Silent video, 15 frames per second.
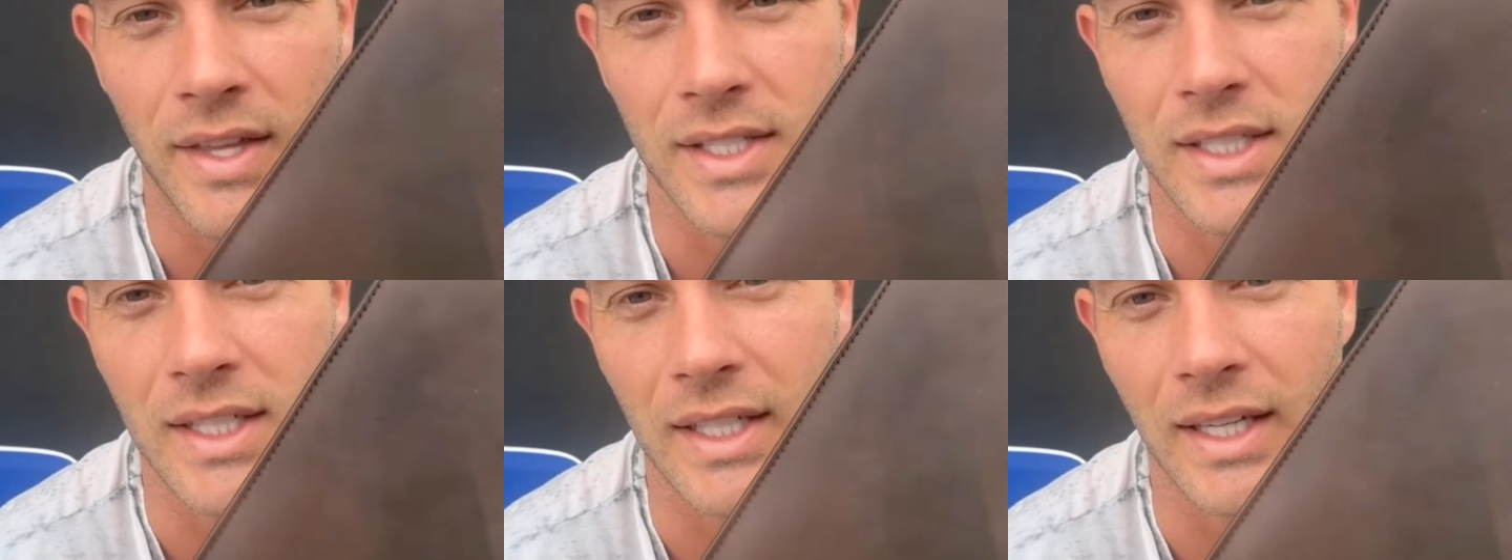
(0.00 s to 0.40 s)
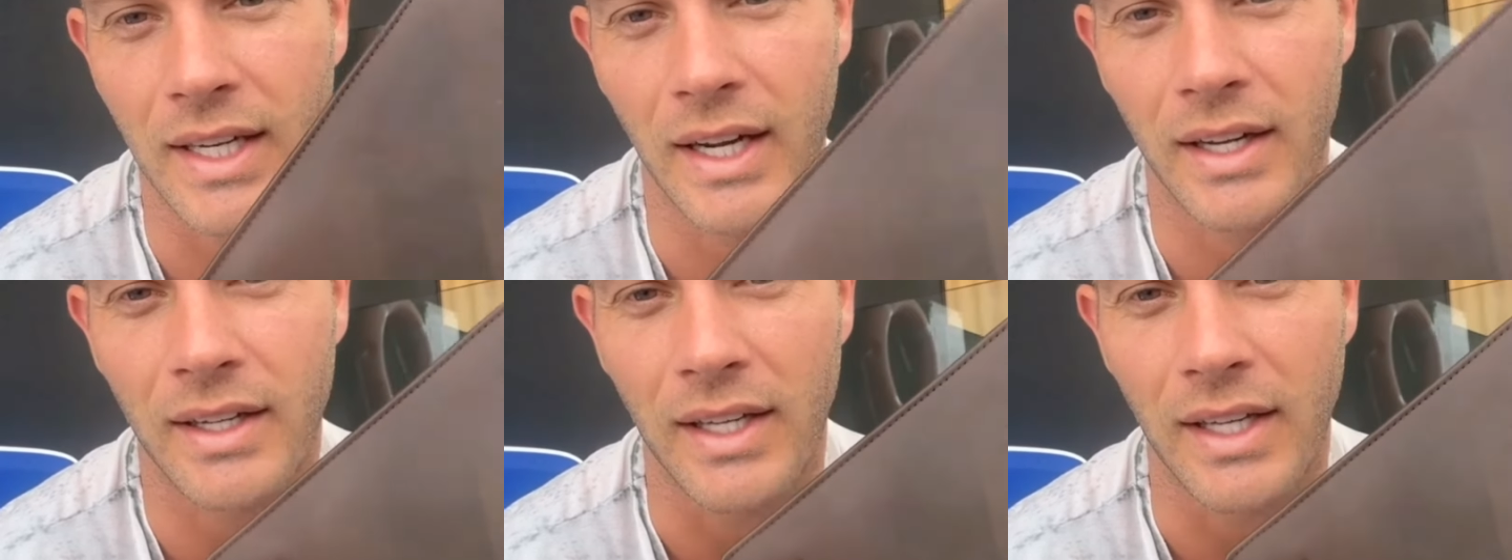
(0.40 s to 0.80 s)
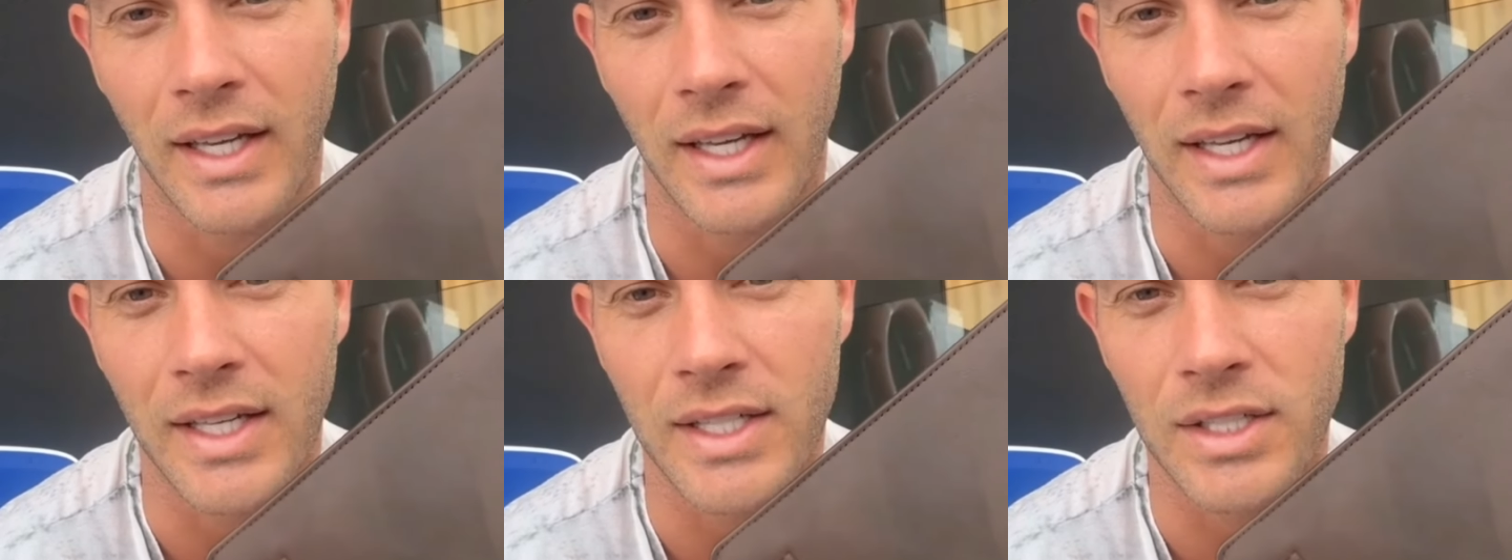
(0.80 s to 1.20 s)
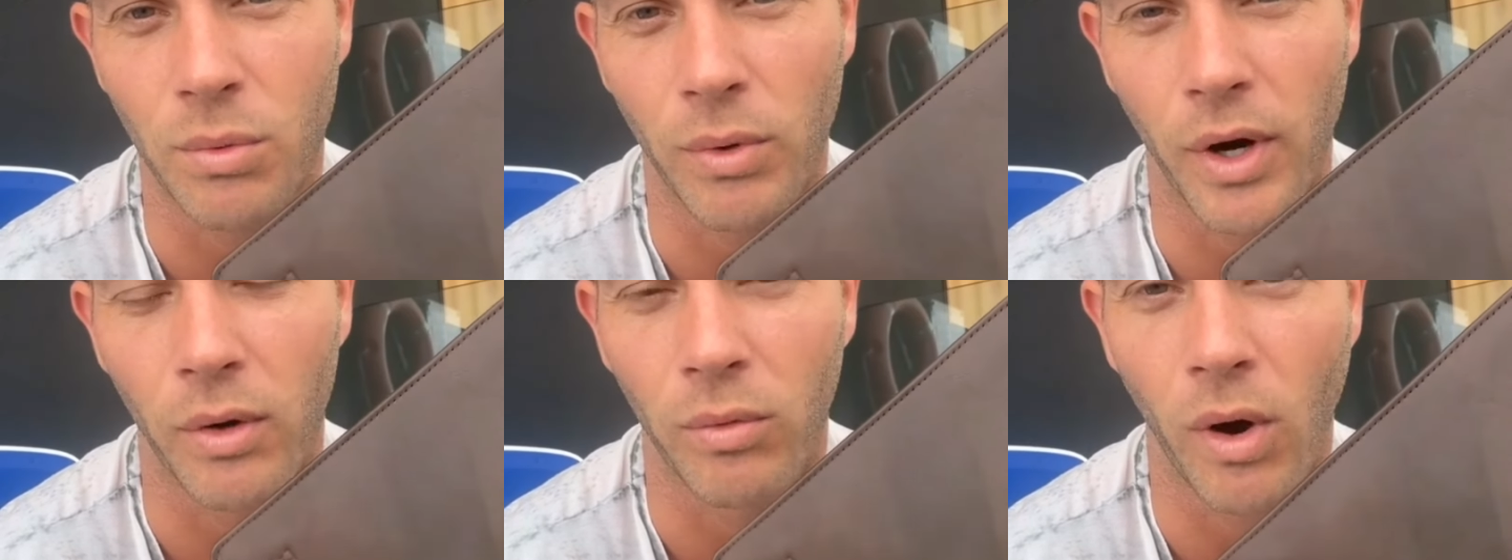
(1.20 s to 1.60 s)
this here is
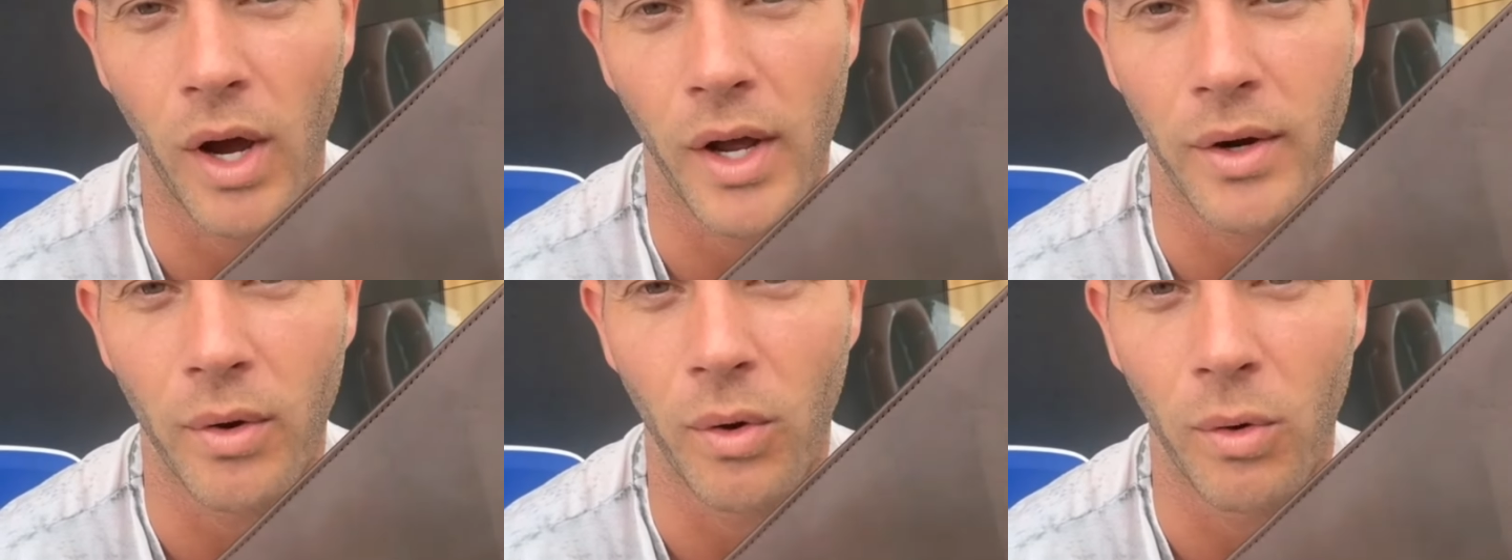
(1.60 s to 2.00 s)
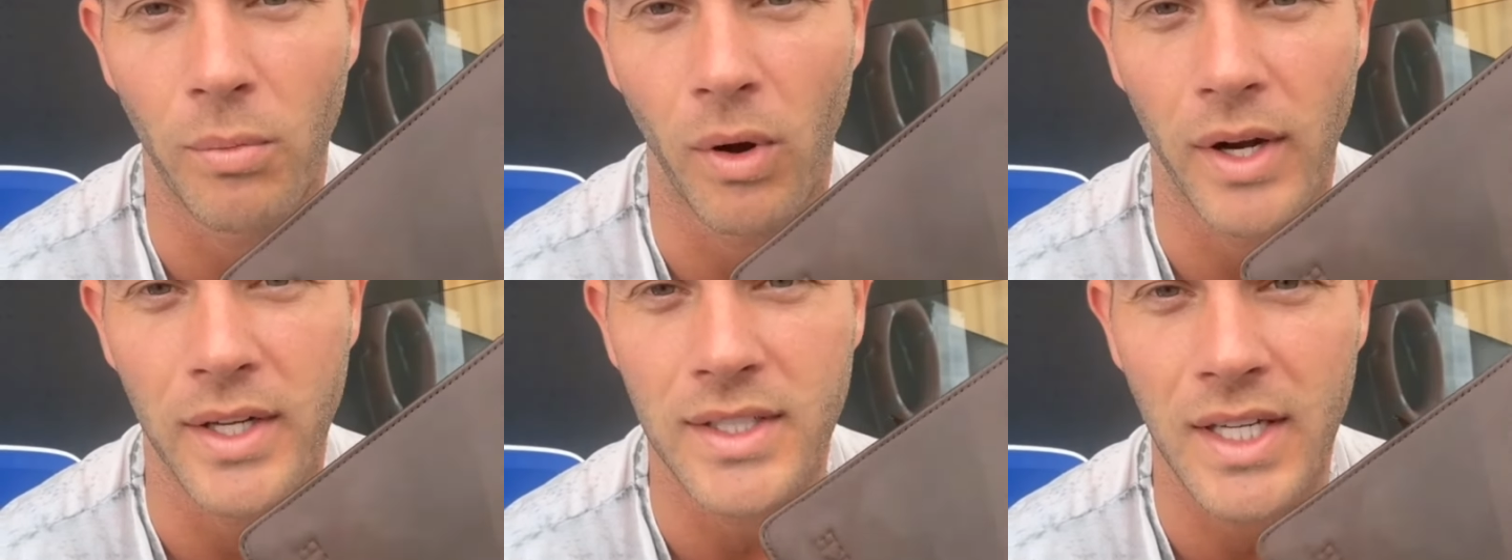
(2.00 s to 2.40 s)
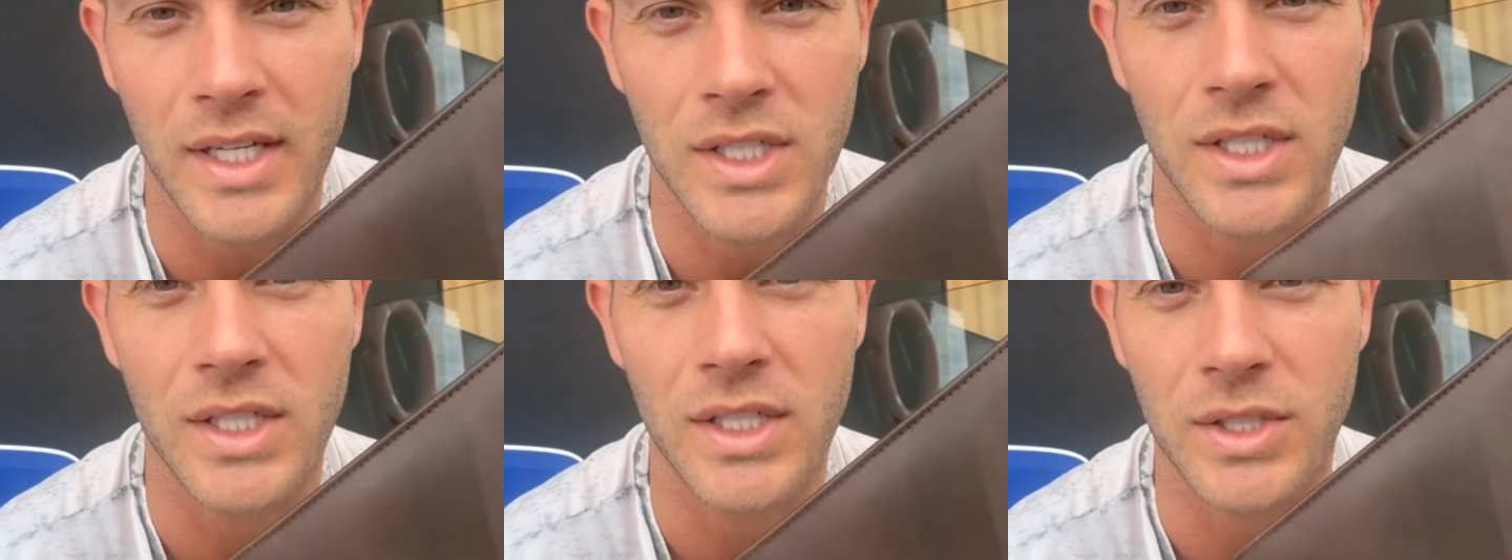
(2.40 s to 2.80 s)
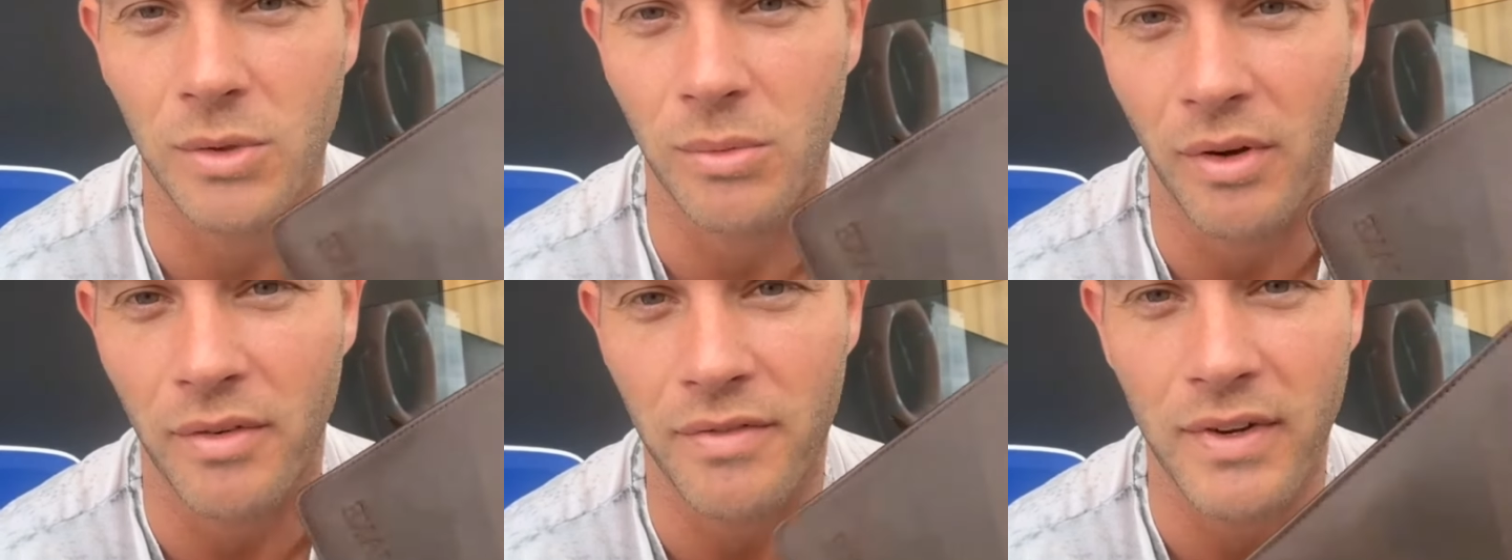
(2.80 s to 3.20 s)
what I write all my intentions,
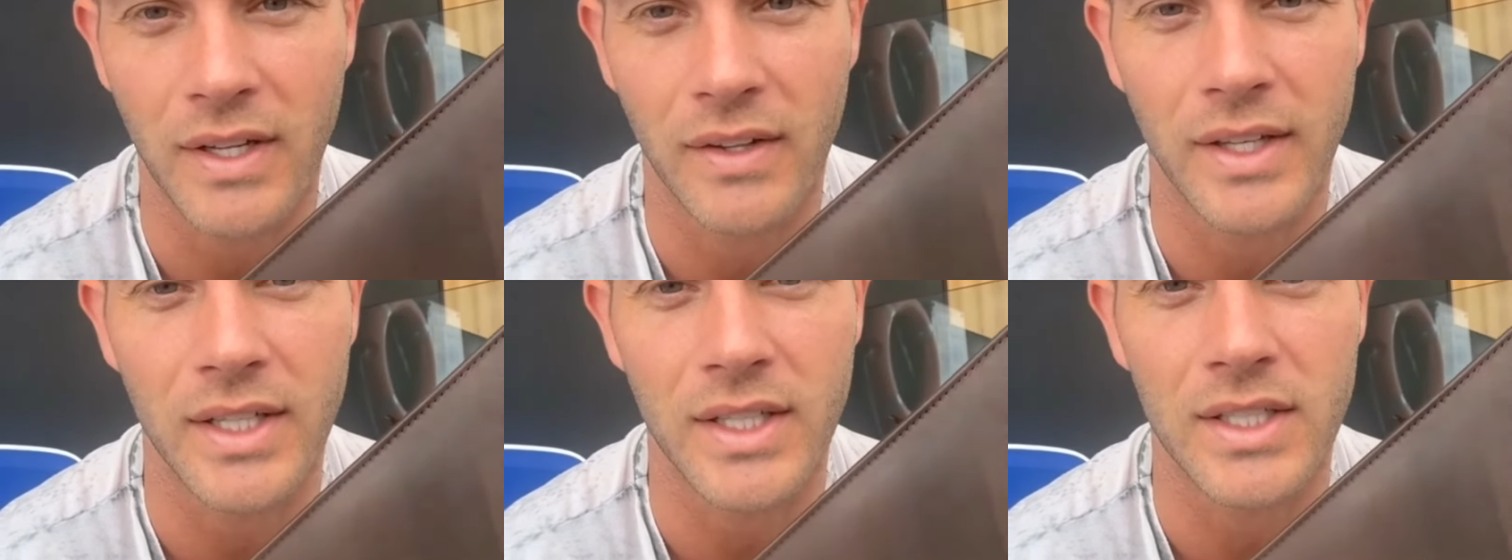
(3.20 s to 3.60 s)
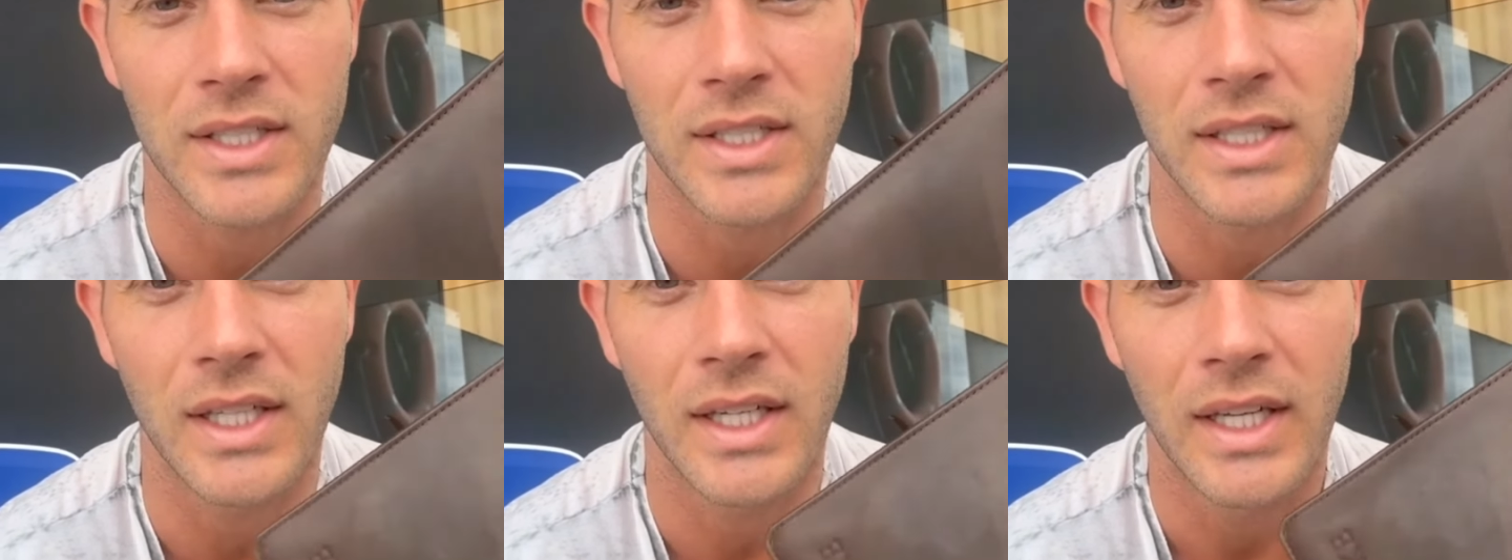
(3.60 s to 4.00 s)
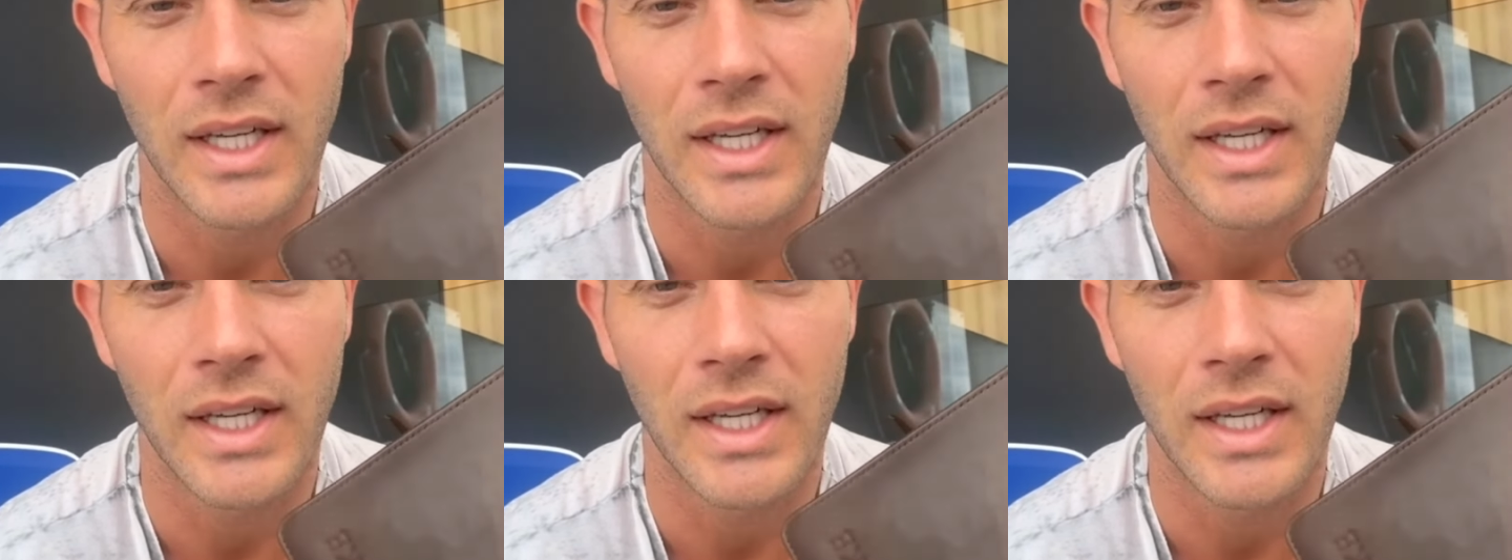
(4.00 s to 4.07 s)
all my feelings,